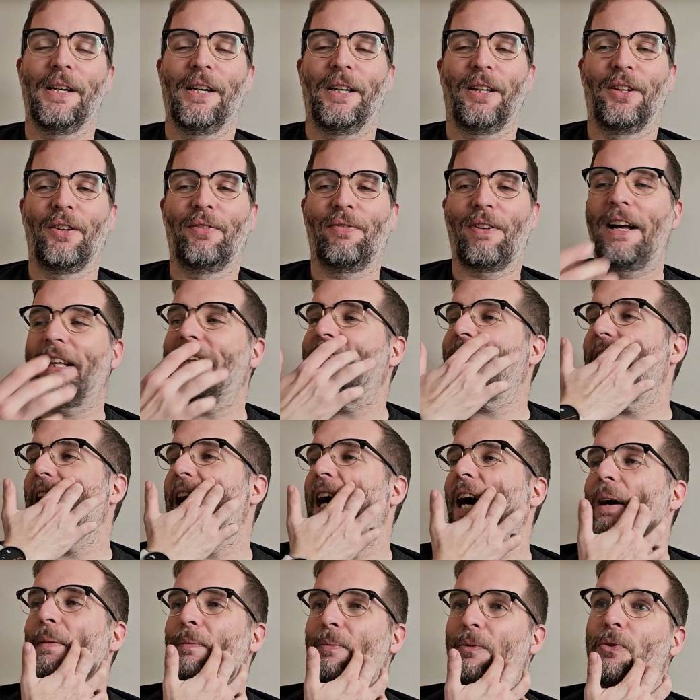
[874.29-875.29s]
The fact that it
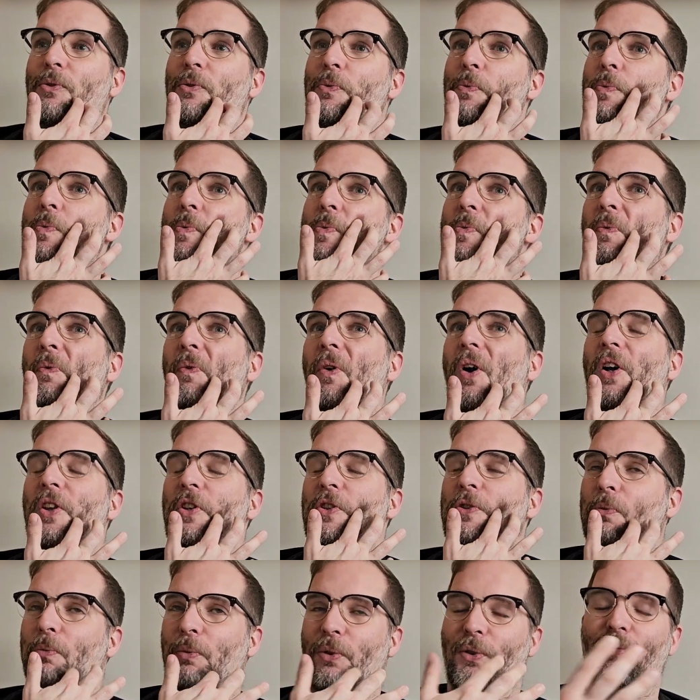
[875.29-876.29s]
happens
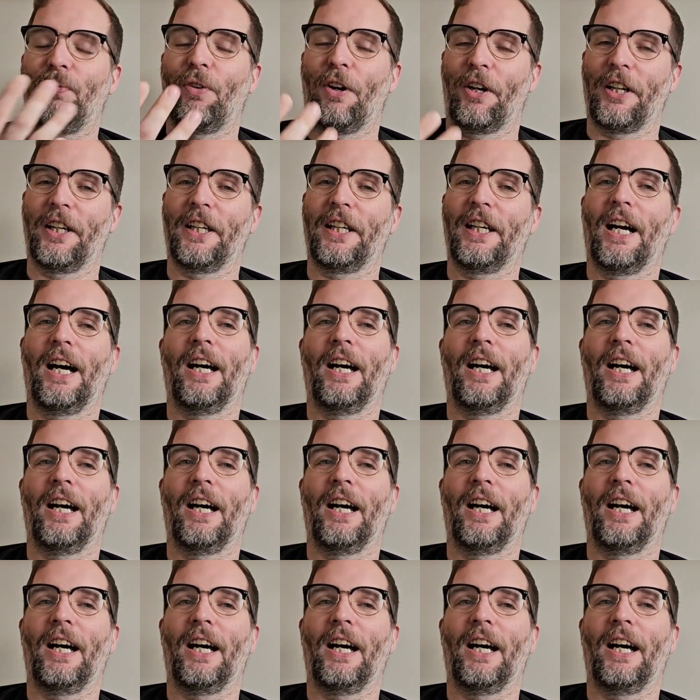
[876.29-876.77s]
once was funny,